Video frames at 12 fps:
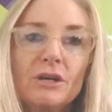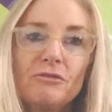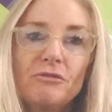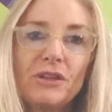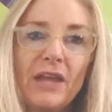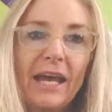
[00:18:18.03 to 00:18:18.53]

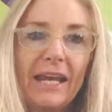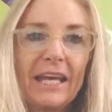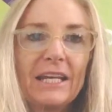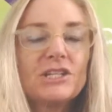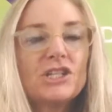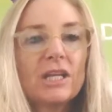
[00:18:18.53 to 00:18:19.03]
for that
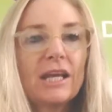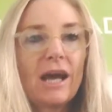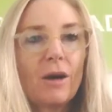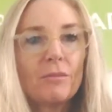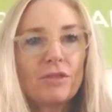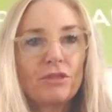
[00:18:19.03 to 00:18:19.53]
energy to
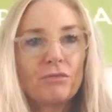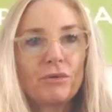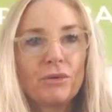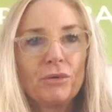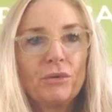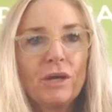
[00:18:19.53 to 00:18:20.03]
come
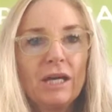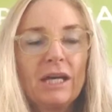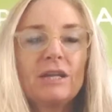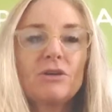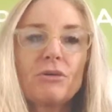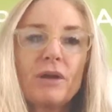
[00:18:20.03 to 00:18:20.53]
through.
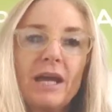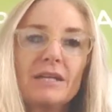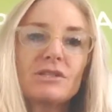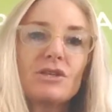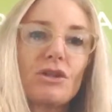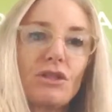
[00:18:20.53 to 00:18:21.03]
It
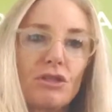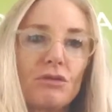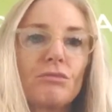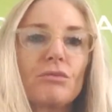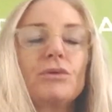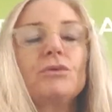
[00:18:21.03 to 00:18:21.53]
creates
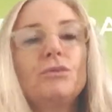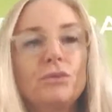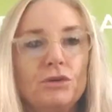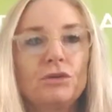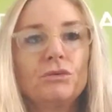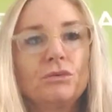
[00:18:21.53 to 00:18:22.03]
through
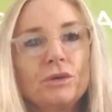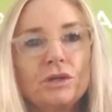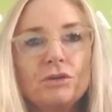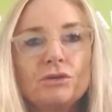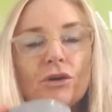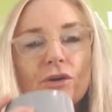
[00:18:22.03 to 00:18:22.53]
you.
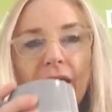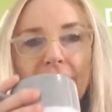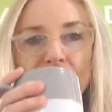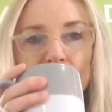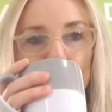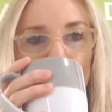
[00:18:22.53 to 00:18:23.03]
You don't have
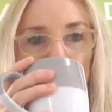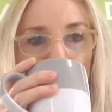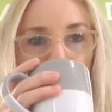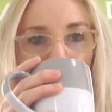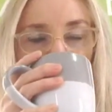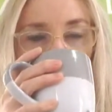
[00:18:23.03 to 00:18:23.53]
to do
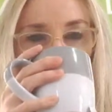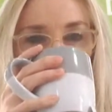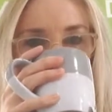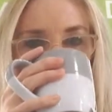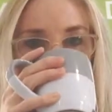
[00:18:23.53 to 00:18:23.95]
everything by yourself.